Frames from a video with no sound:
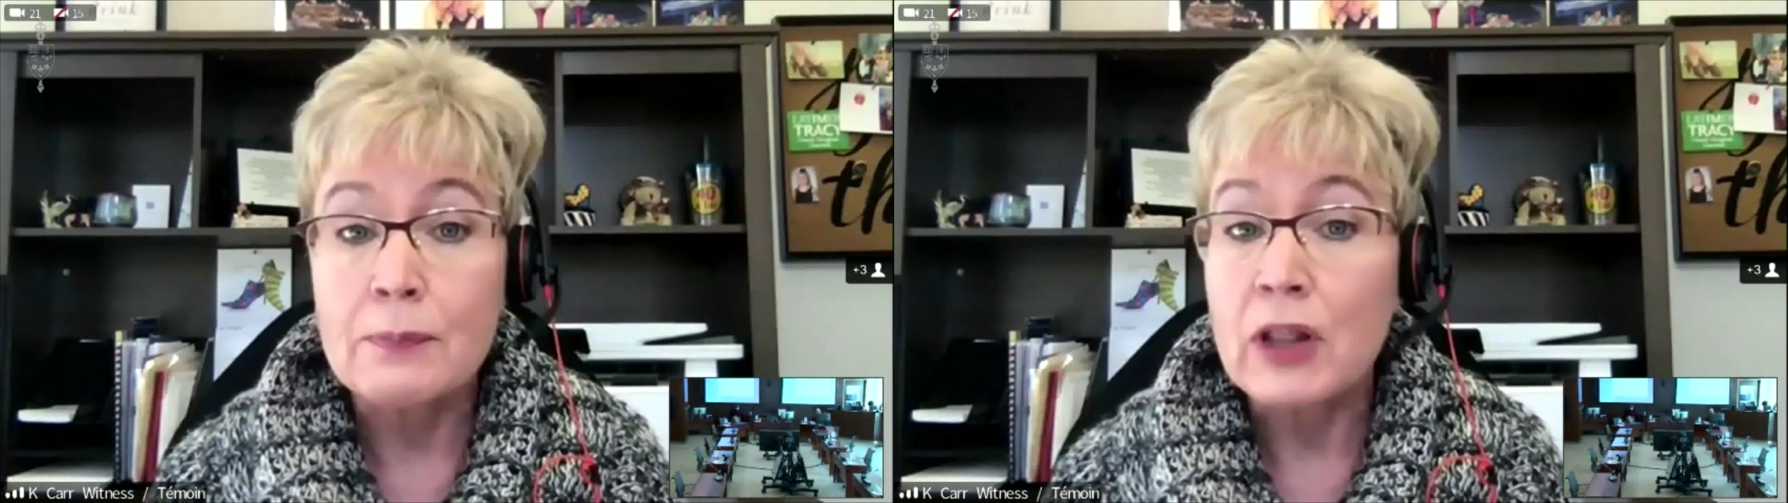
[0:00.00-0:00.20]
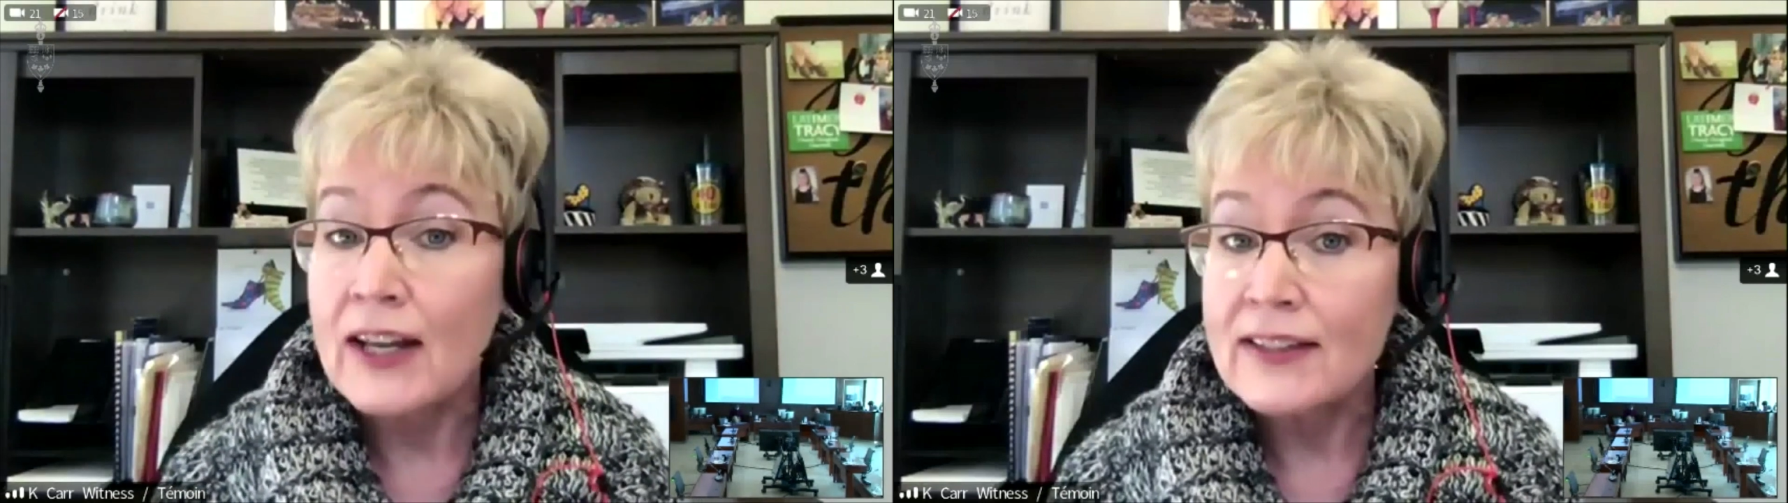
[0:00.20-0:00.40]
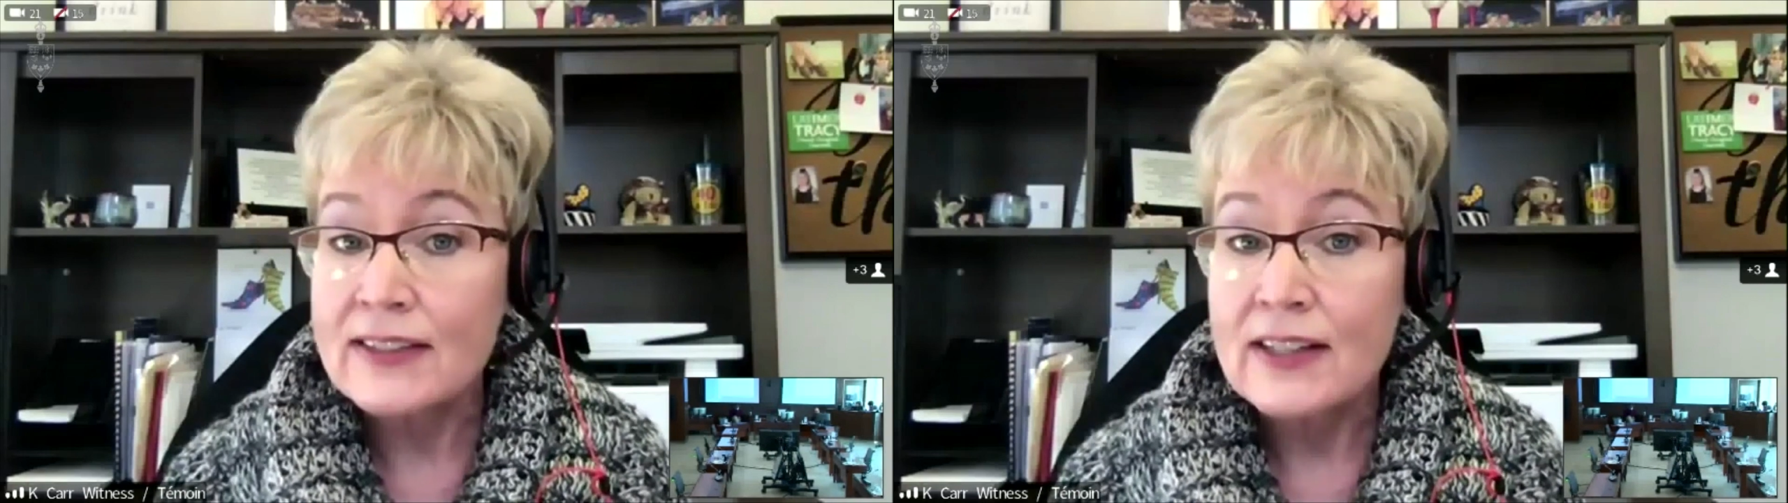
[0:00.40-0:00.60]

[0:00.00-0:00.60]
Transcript: plus